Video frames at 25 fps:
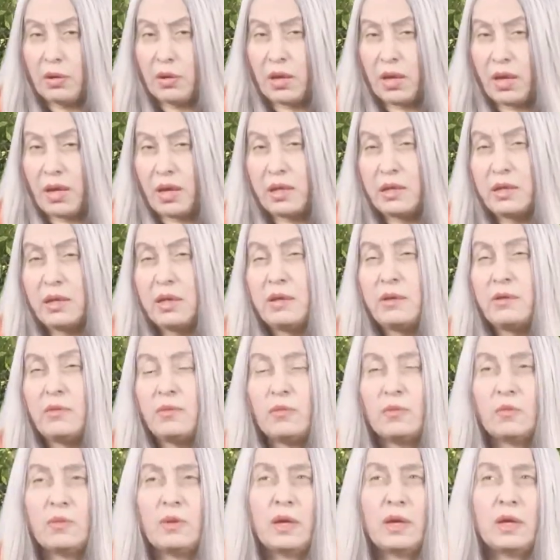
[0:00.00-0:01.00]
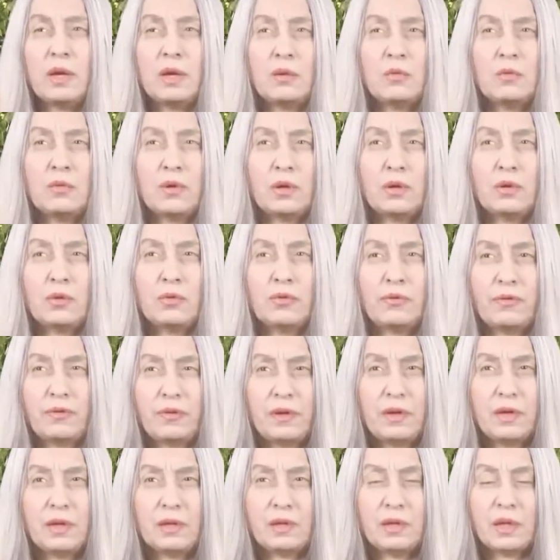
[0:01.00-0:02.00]
Anywhere where you
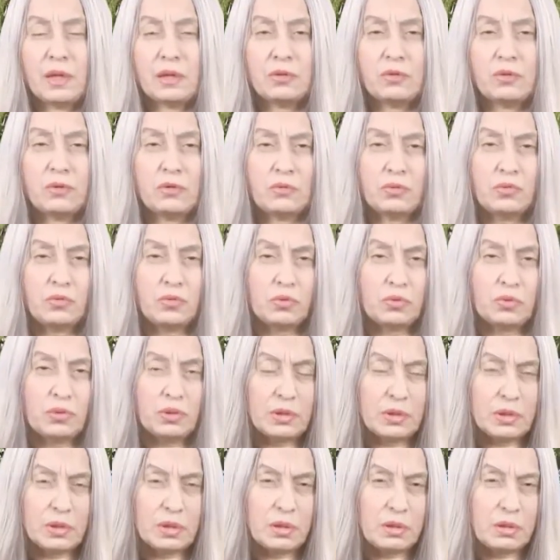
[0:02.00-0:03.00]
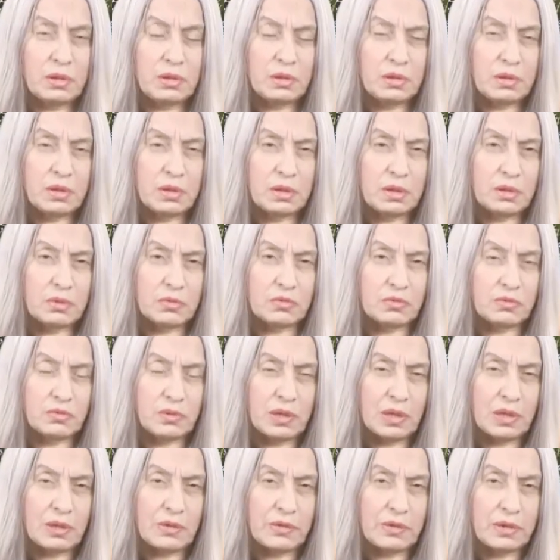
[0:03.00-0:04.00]
feel that you do learn the
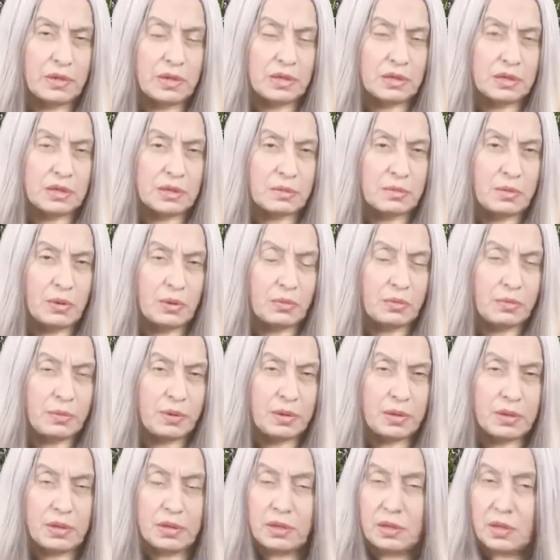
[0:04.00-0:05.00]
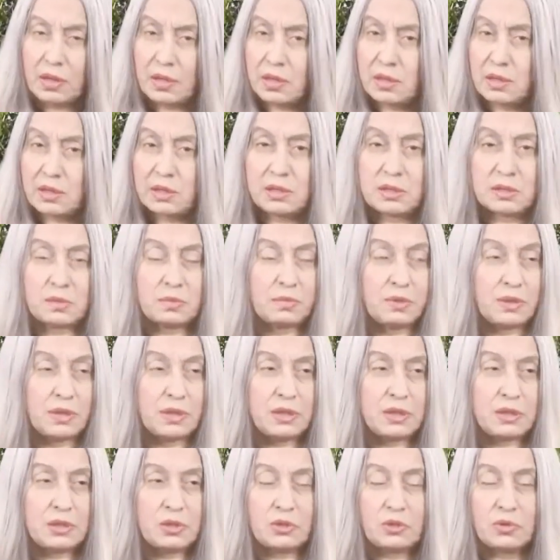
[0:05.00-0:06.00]
real things about paradise,
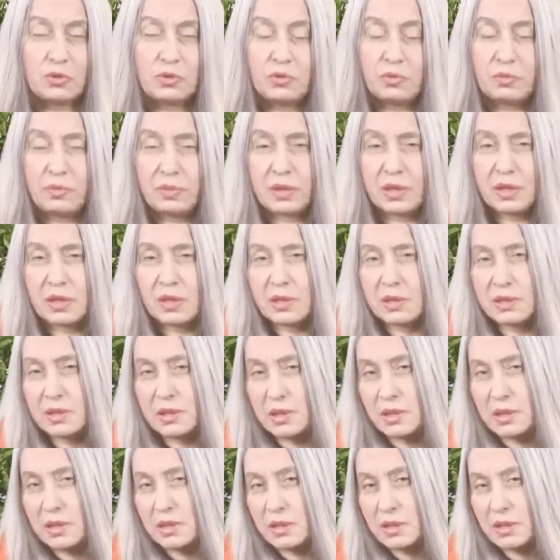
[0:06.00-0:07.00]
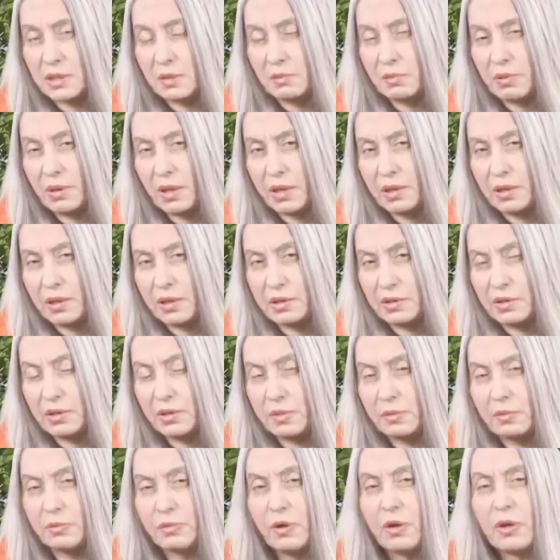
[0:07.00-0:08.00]
please do, because this is a planetary
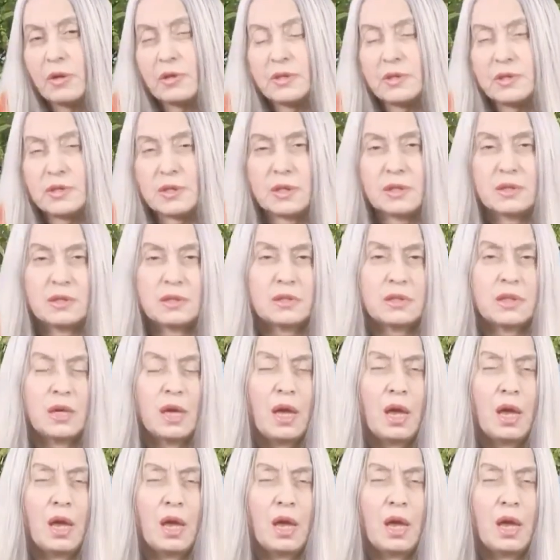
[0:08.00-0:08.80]
process.